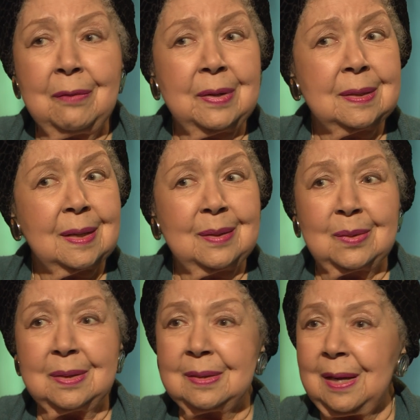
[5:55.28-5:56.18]
everything
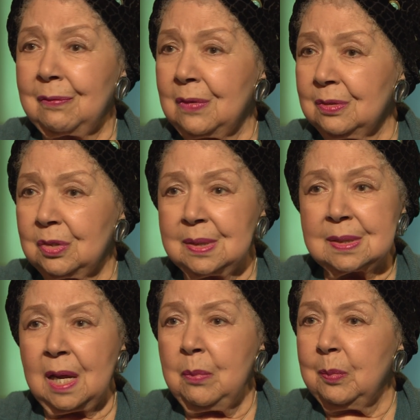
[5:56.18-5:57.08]
that they've gone through, the
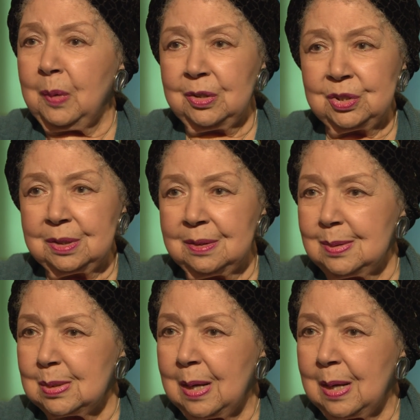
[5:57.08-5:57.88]
same emotions,